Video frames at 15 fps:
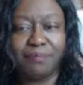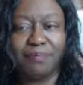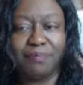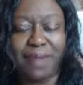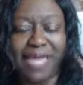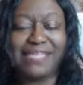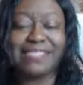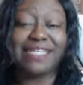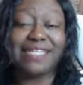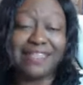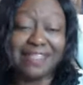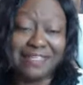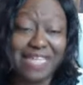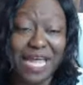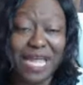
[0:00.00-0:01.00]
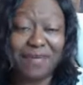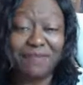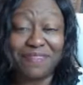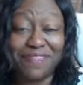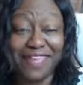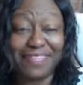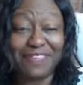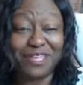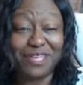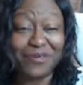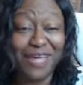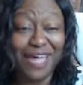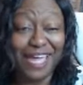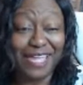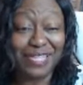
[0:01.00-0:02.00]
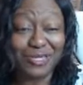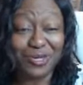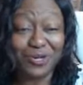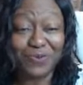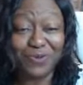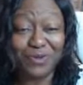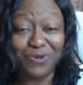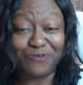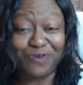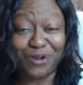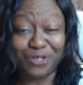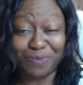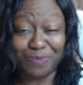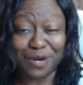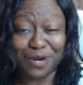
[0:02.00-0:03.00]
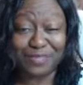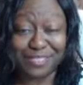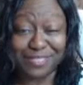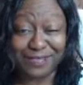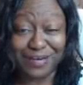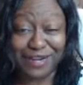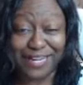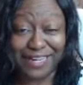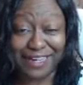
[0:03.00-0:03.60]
Basically the same thing that you had to do when you first purchased, right?